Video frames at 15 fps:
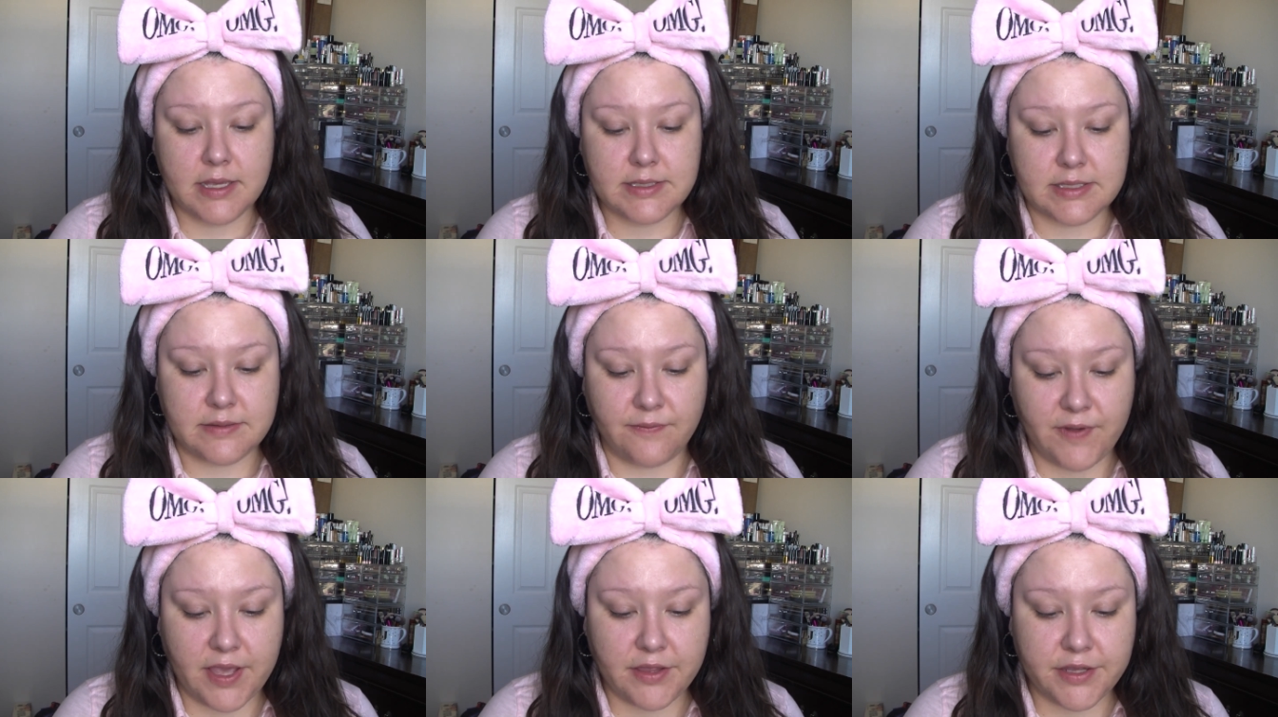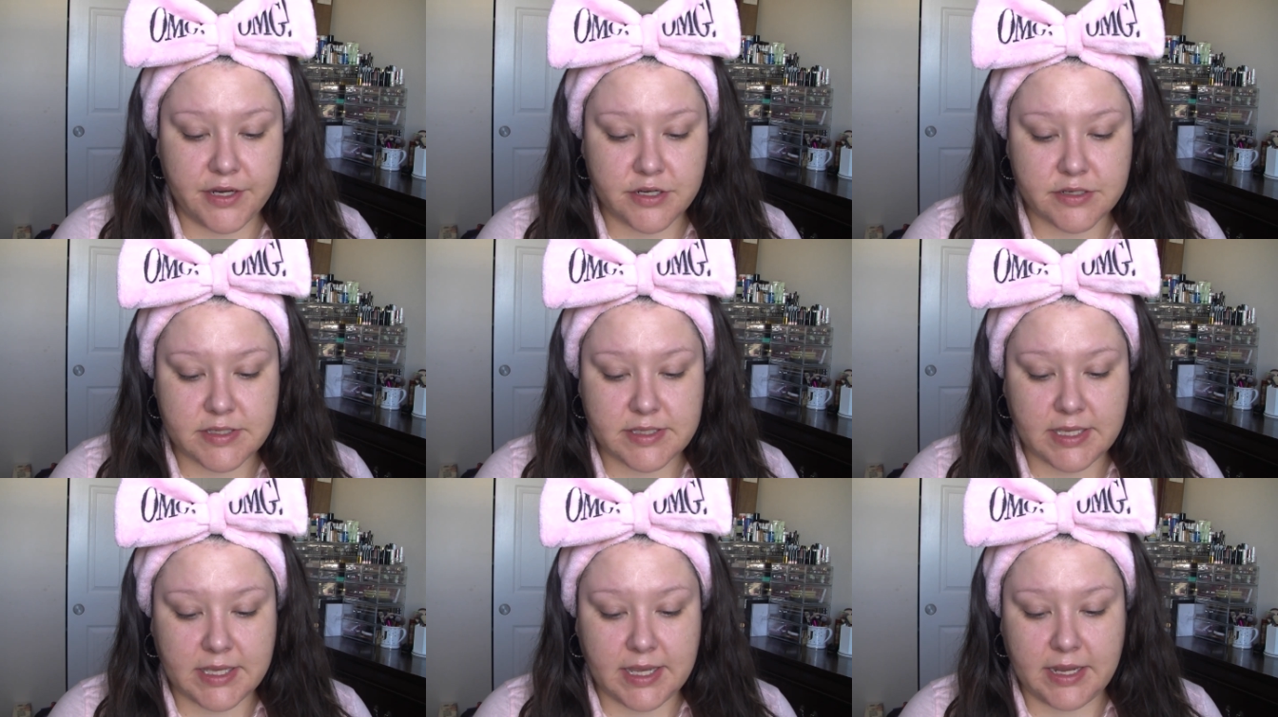says veil your
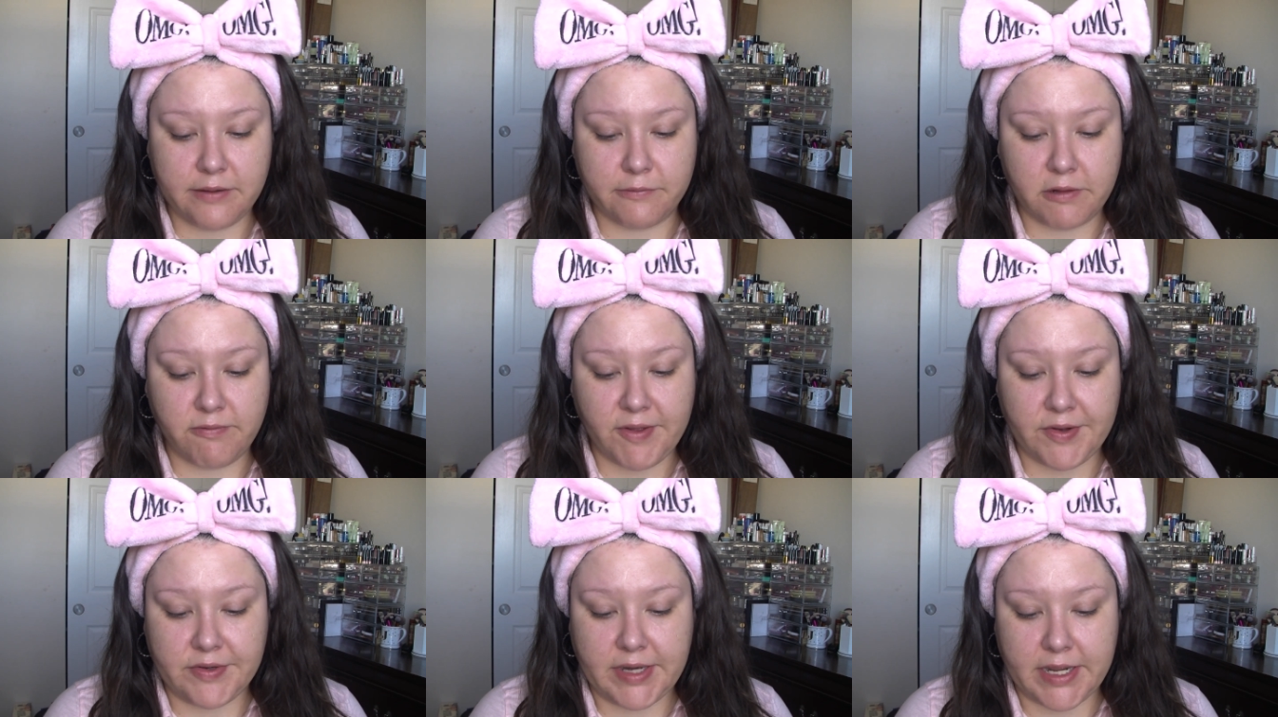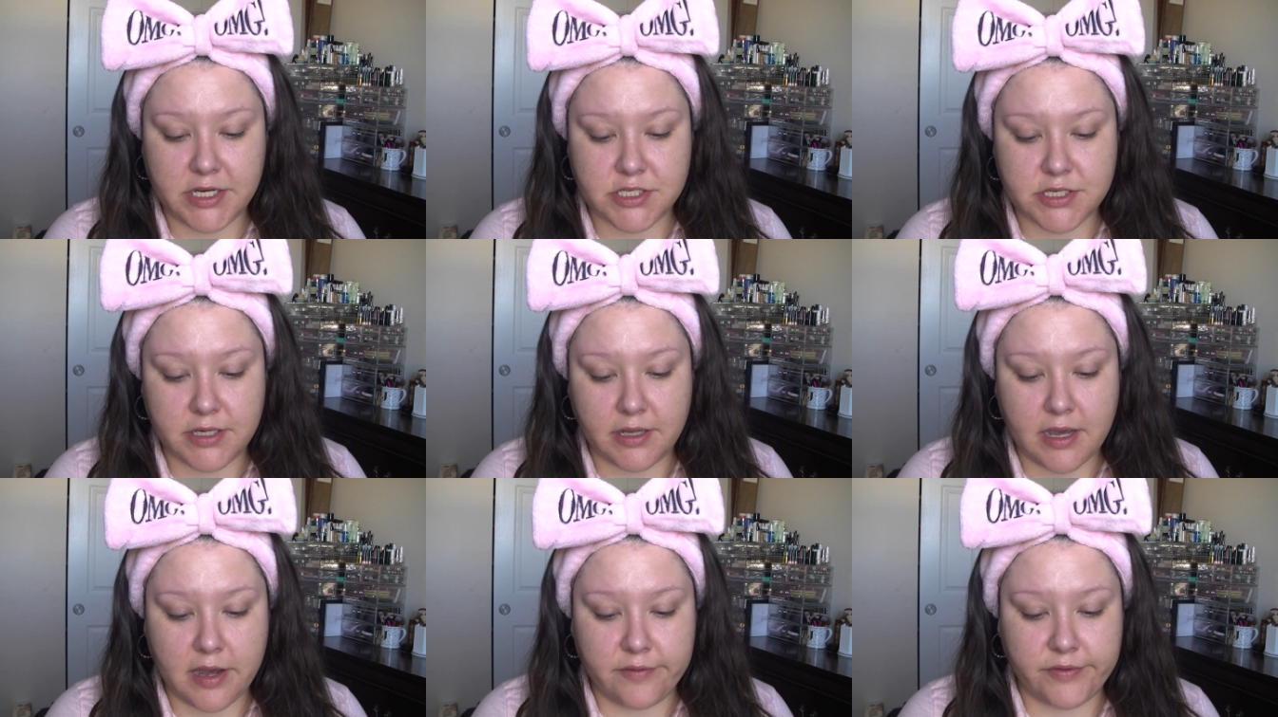skin with foundation
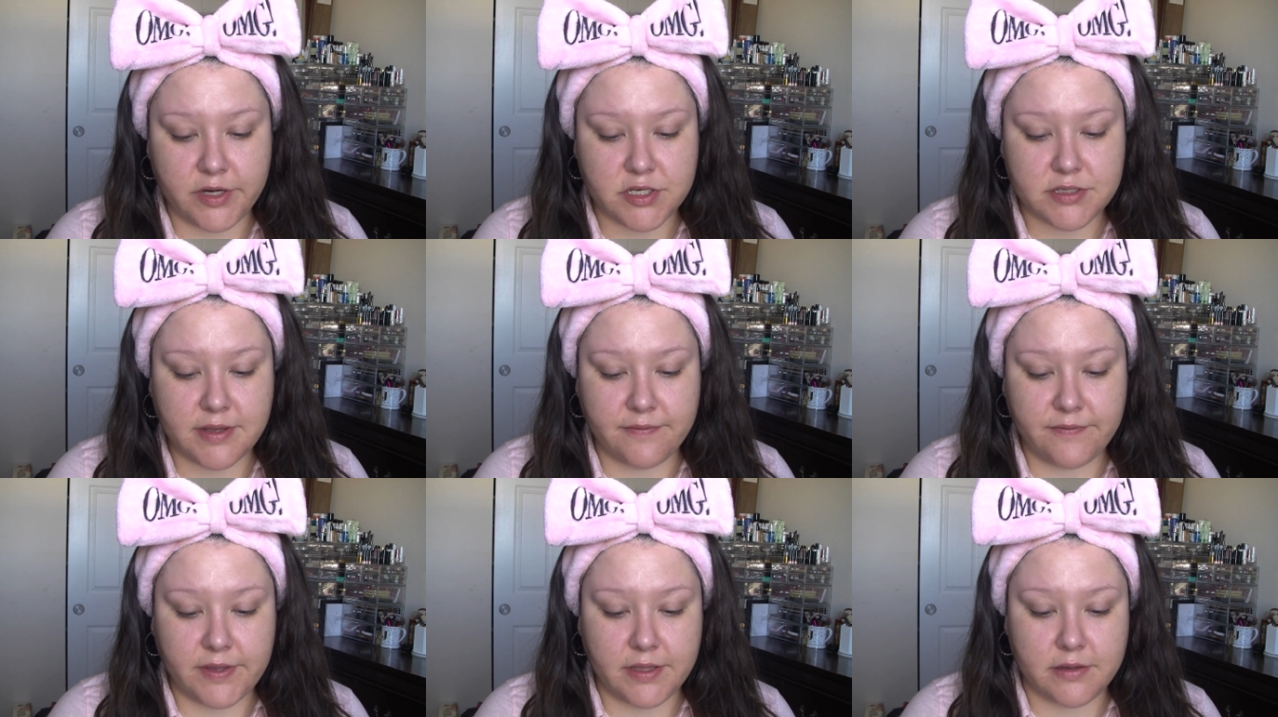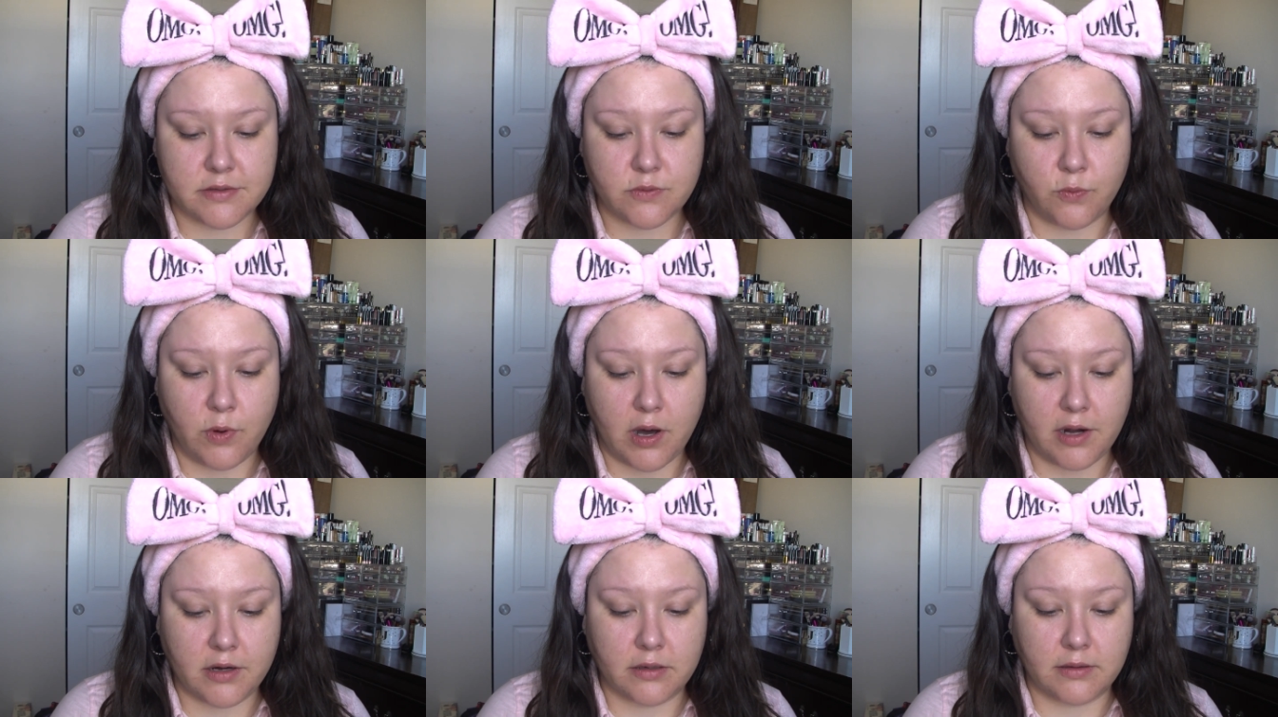coverage that feels
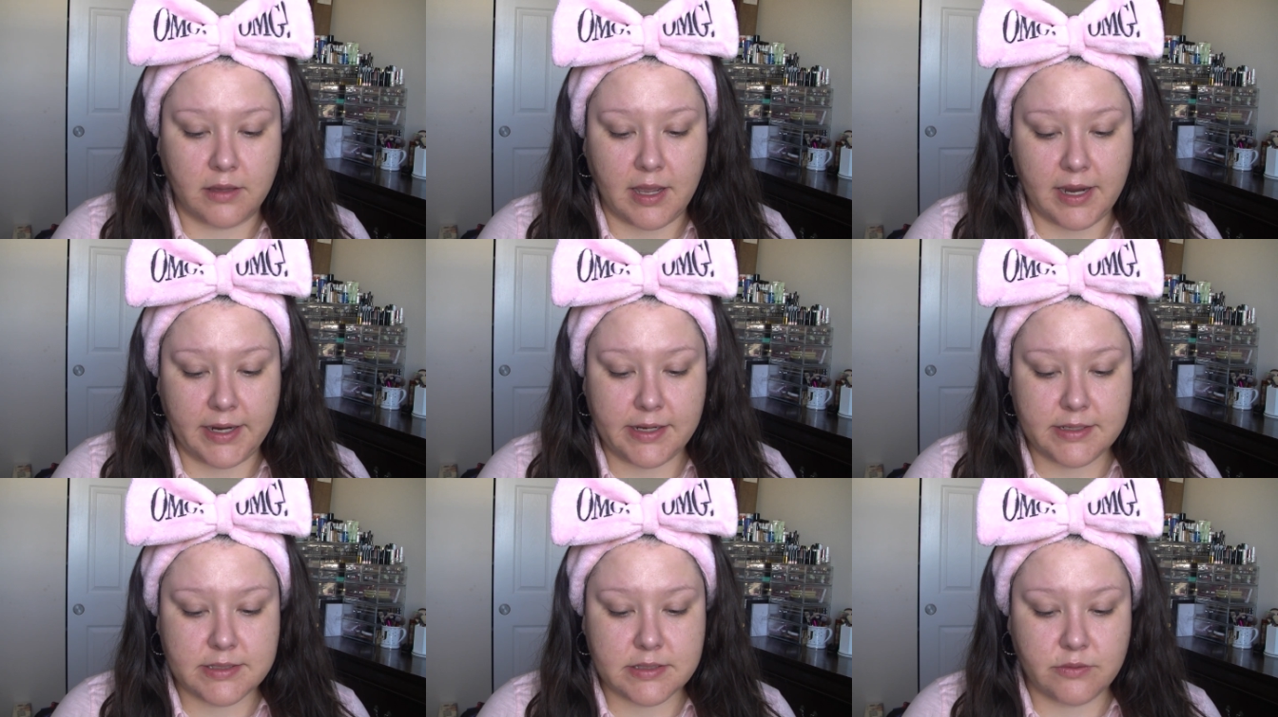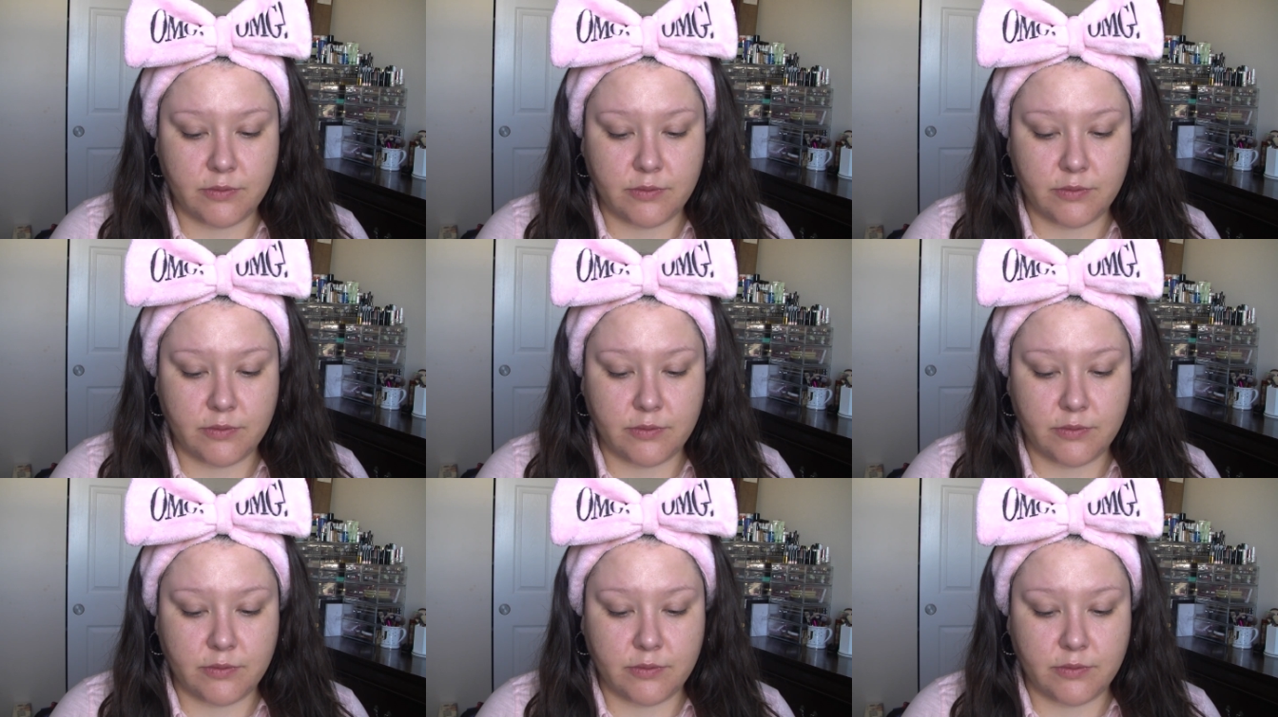water light.